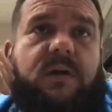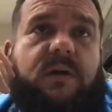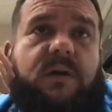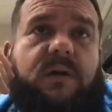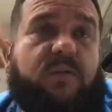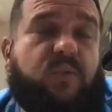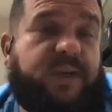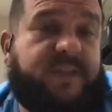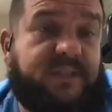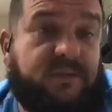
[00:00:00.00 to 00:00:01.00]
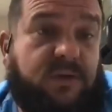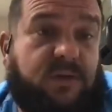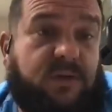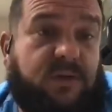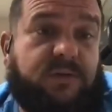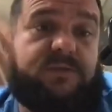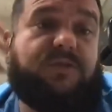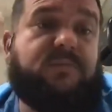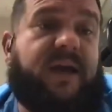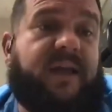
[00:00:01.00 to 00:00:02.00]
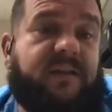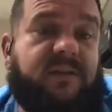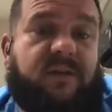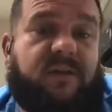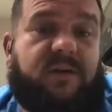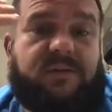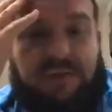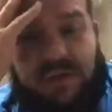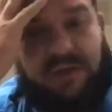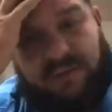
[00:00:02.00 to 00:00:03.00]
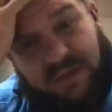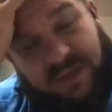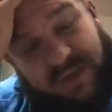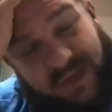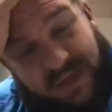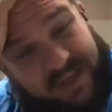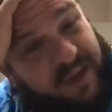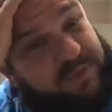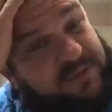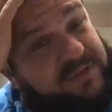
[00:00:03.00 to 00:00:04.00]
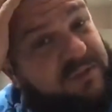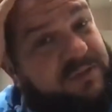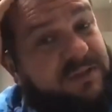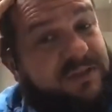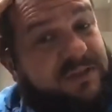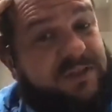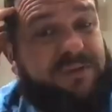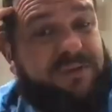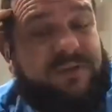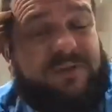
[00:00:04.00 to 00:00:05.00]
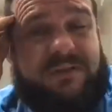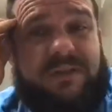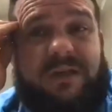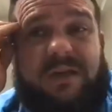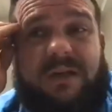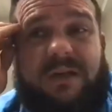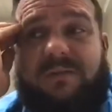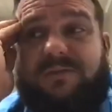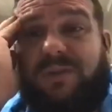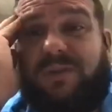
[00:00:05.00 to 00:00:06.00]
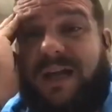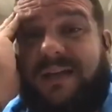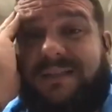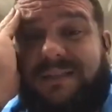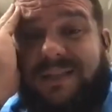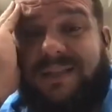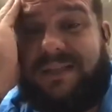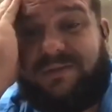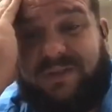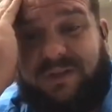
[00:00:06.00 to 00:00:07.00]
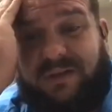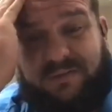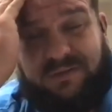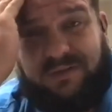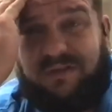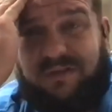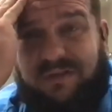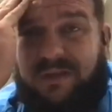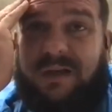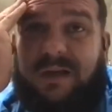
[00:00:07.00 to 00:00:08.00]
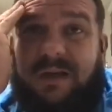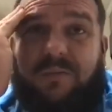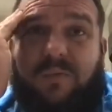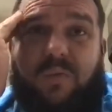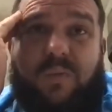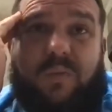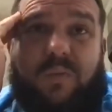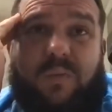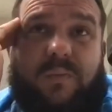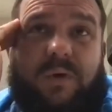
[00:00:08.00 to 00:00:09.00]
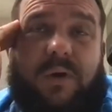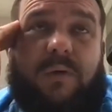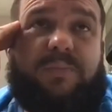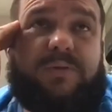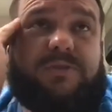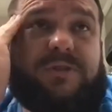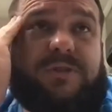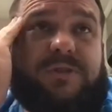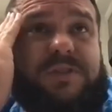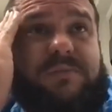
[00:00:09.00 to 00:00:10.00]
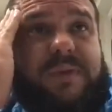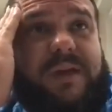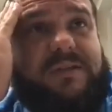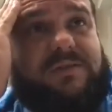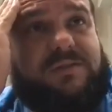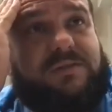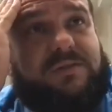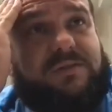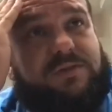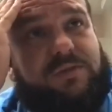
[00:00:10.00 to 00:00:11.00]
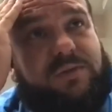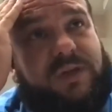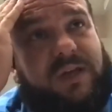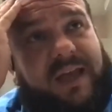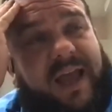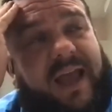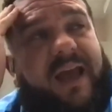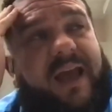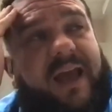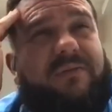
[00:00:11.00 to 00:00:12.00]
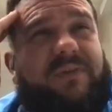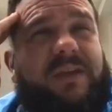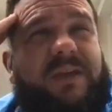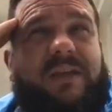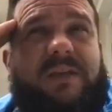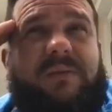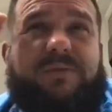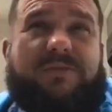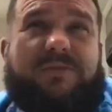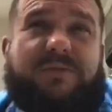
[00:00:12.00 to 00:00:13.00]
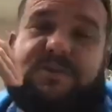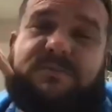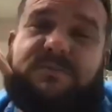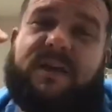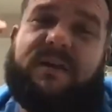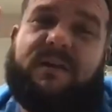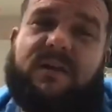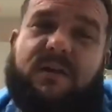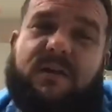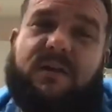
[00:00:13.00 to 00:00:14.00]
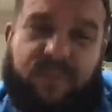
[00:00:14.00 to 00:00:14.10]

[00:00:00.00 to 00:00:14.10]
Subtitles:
A recent loss, a traumatic loss, any type of substance abuses? Do they isolate themselves? On prescription meds, do they have any prescription med